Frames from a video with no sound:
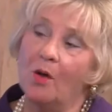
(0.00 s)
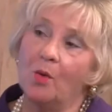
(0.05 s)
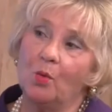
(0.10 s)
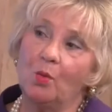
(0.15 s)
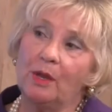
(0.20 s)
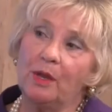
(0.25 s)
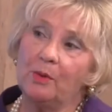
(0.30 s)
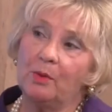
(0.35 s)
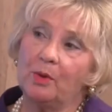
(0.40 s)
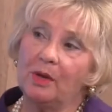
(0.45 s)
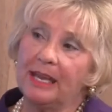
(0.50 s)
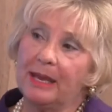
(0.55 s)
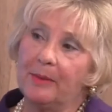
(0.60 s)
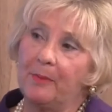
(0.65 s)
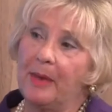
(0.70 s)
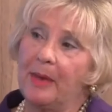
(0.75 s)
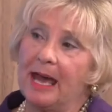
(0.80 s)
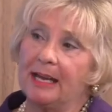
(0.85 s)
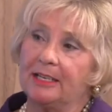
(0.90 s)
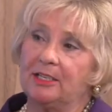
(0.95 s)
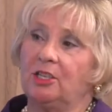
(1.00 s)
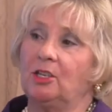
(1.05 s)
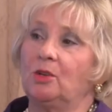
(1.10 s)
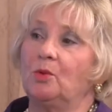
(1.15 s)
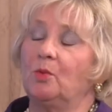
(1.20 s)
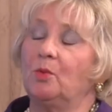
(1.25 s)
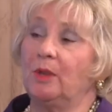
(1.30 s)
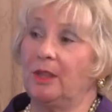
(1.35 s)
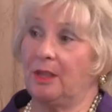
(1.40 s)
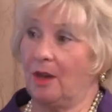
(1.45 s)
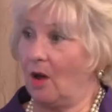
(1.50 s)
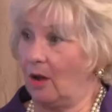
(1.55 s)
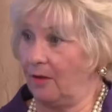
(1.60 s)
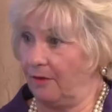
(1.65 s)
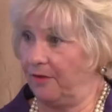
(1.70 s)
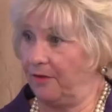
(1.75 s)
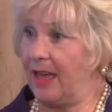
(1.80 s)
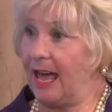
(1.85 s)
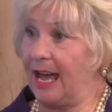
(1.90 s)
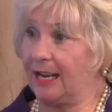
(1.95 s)
We will get back to you with on
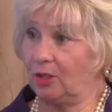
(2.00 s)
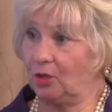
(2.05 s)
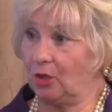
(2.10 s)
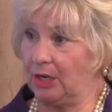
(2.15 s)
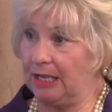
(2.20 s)
fax or